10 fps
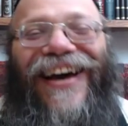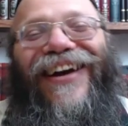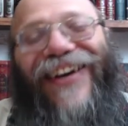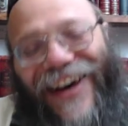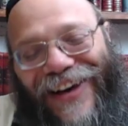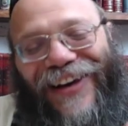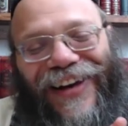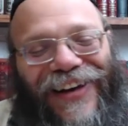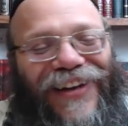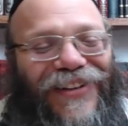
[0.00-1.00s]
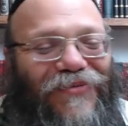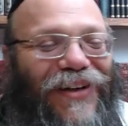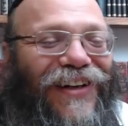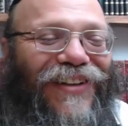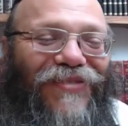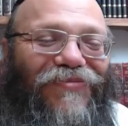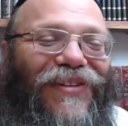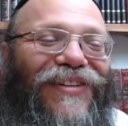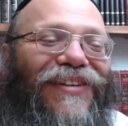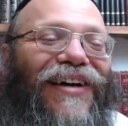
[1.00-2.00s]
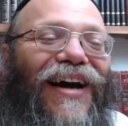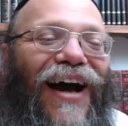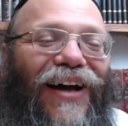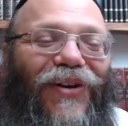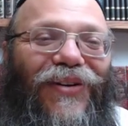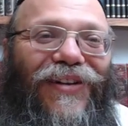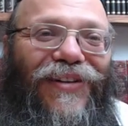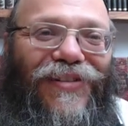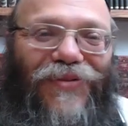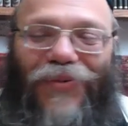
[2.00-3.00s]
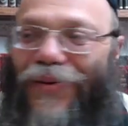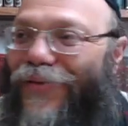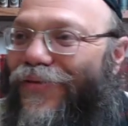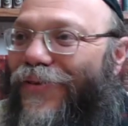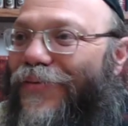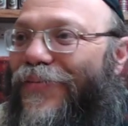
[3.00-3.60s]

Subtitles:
I let them, but I know that it's important for them.